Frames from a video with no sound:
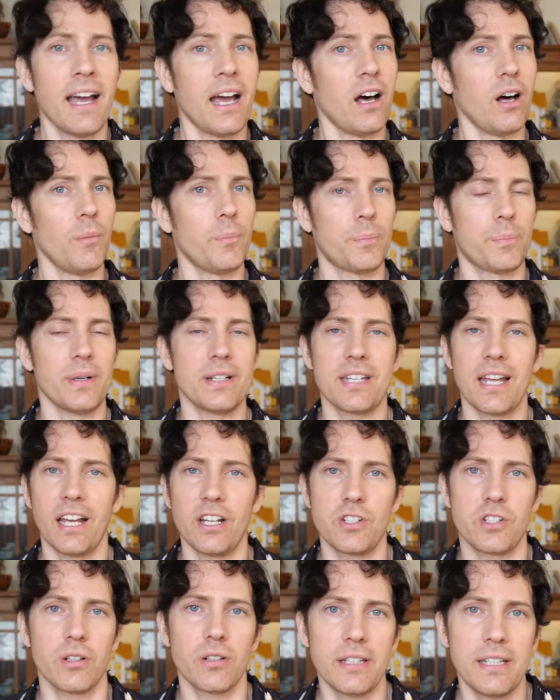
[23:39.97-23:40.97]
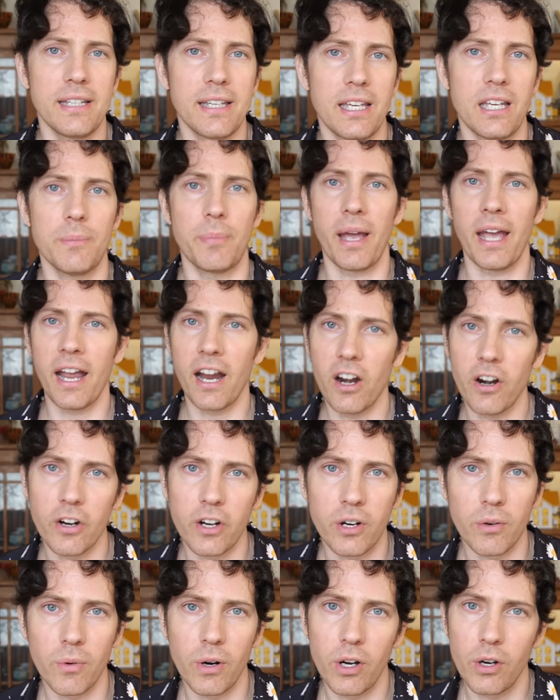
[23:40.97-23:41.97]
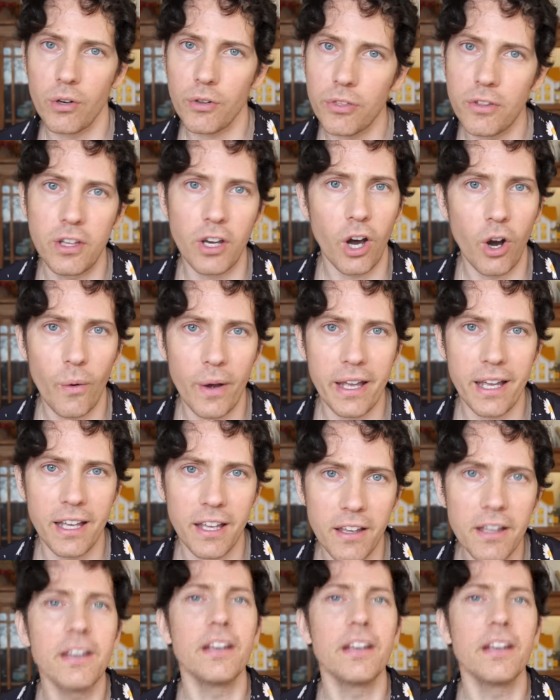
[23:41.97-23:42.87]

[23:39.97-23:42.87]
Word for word: help potentially keep hair growth going.